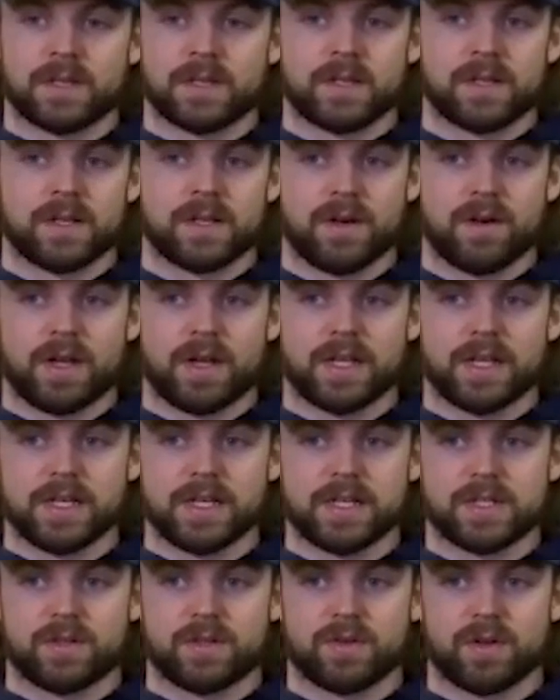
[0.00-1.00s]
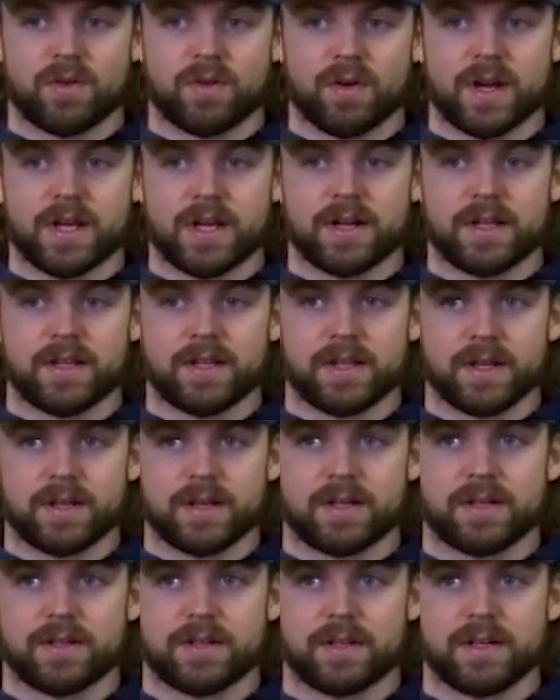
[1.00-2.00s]
you know, I think he's doing great. I
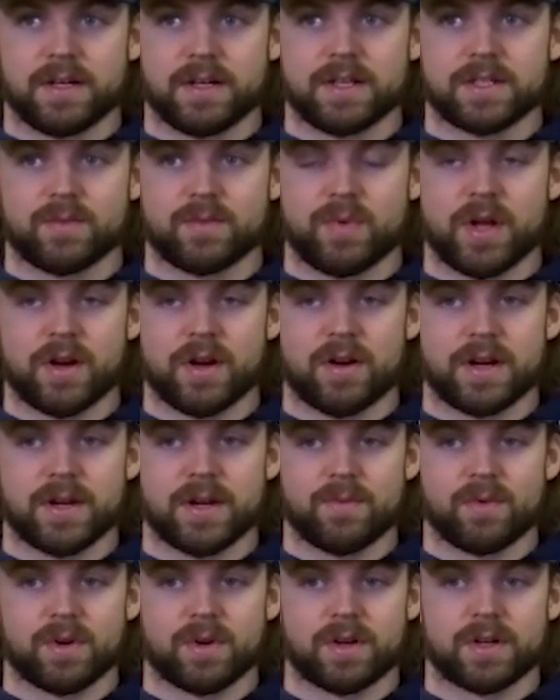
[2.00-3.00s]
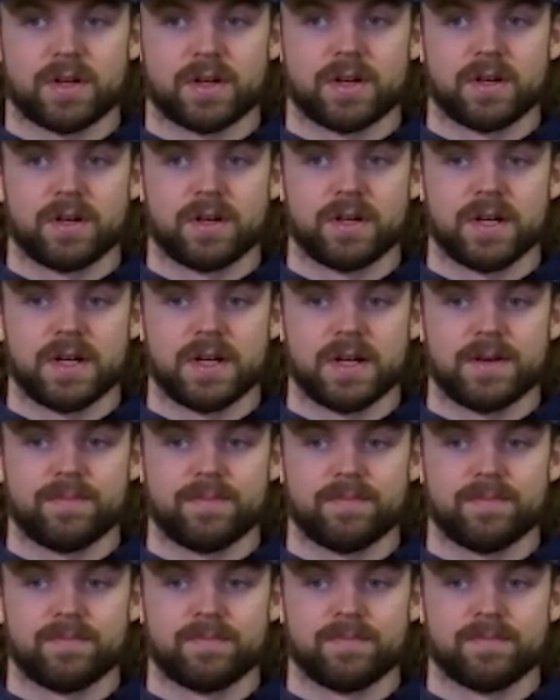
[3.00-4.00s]
think uh, as a pairing, where
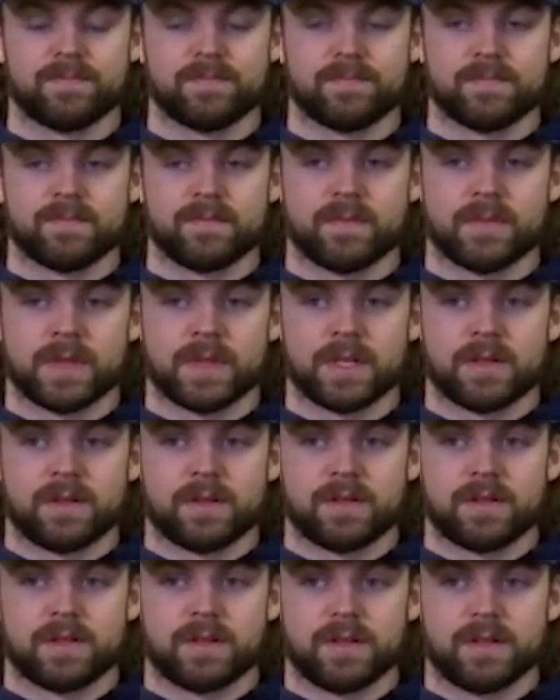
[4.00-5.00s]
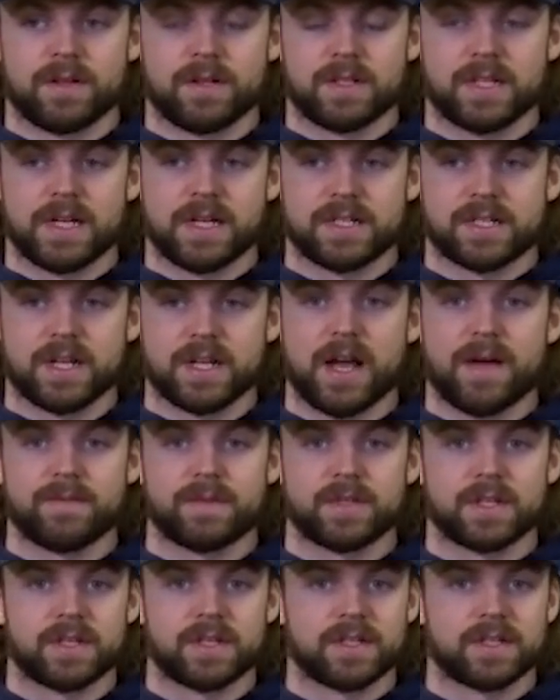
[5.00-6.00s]
um, you know, it takes time
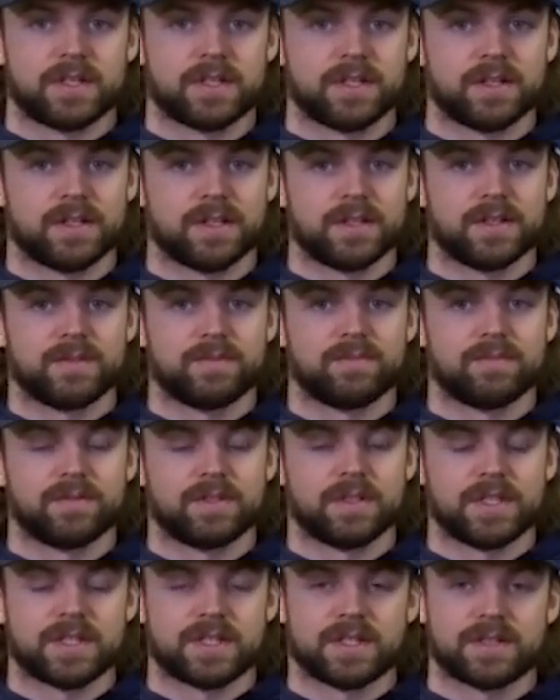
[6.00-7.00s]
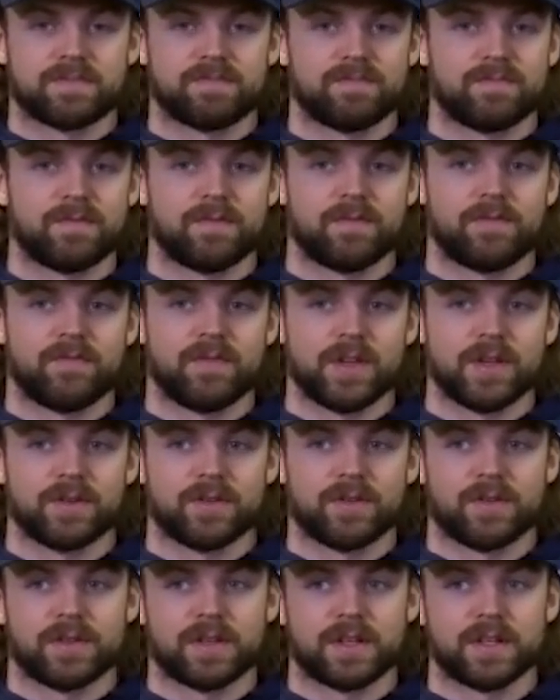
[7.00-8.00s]
to to just
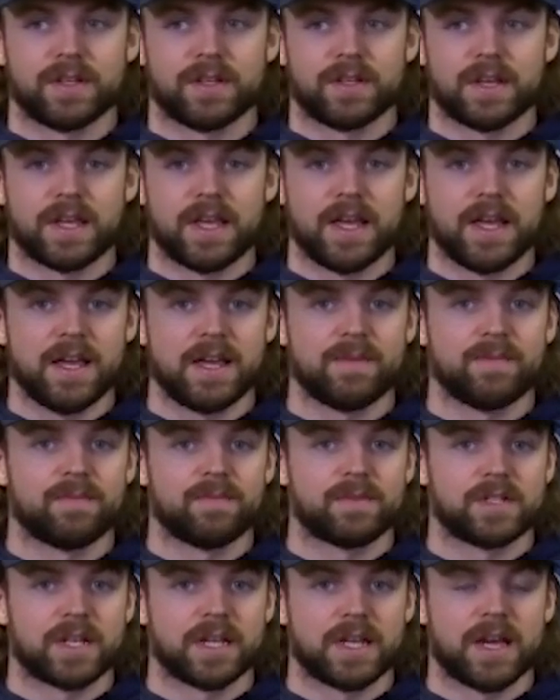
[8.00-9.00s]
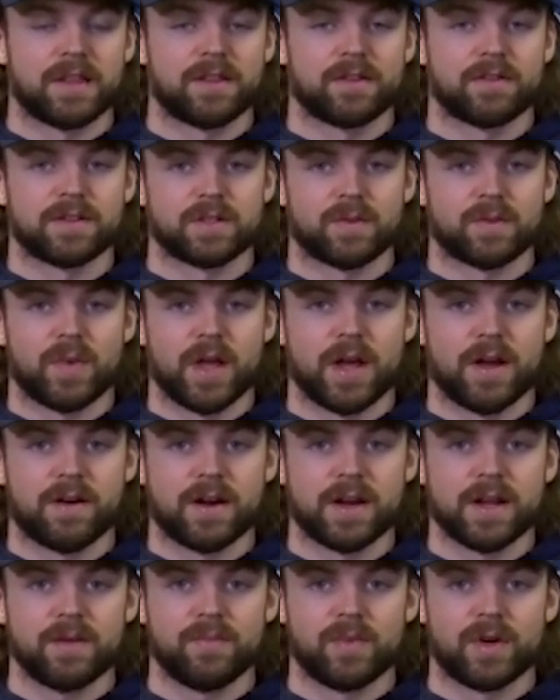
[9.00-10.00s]
feel the the game together as a
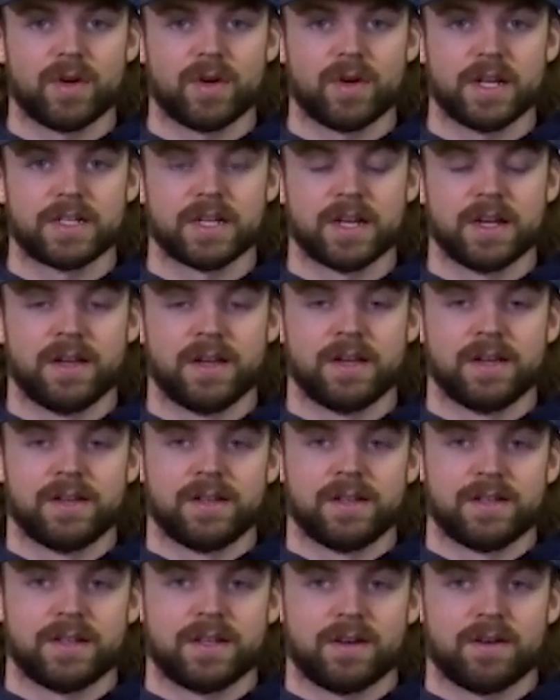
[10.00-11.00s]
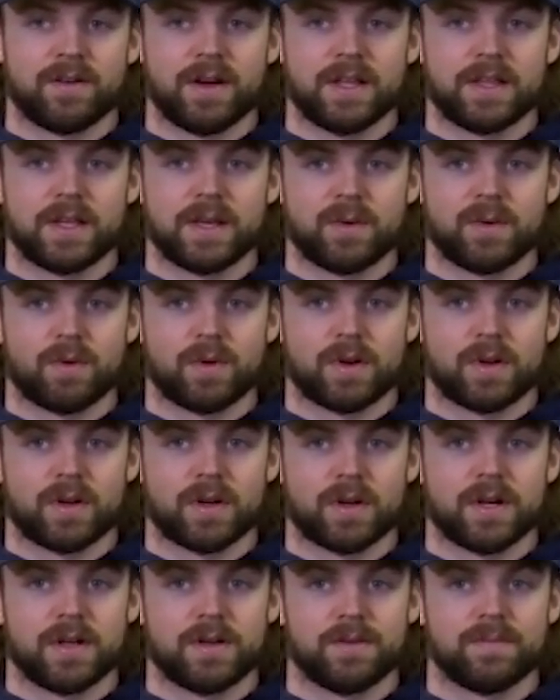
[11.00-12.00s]
pairing. But you know, I think
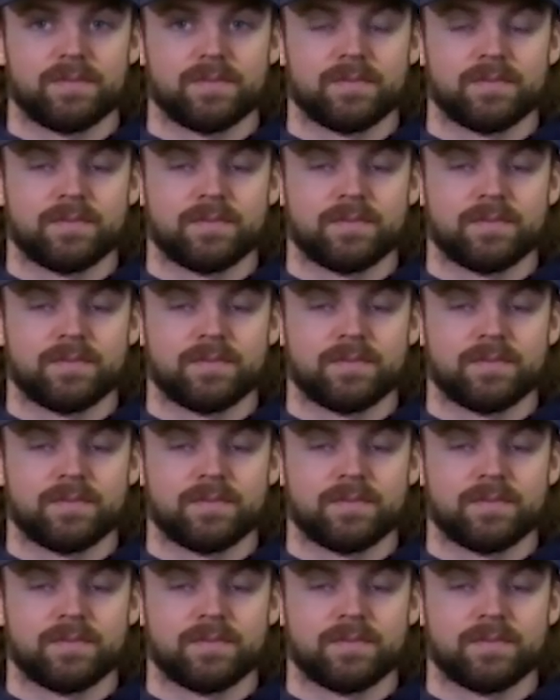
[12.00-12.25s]
we're um,